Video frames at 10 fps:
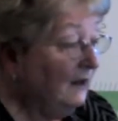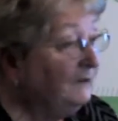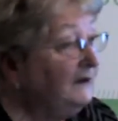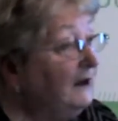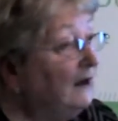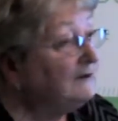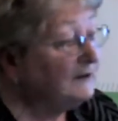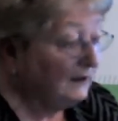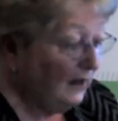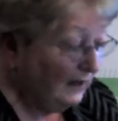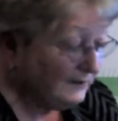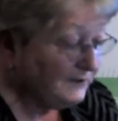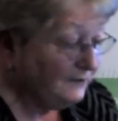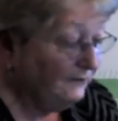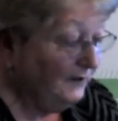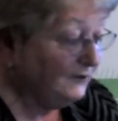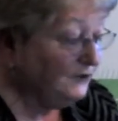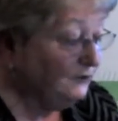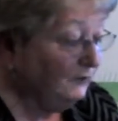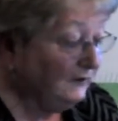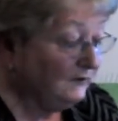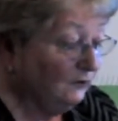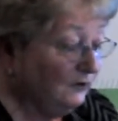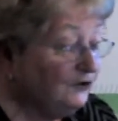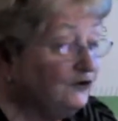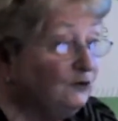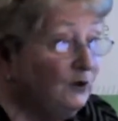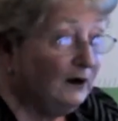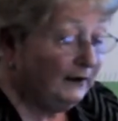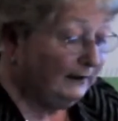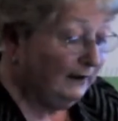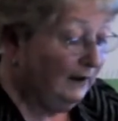because the cost of not doing so is too high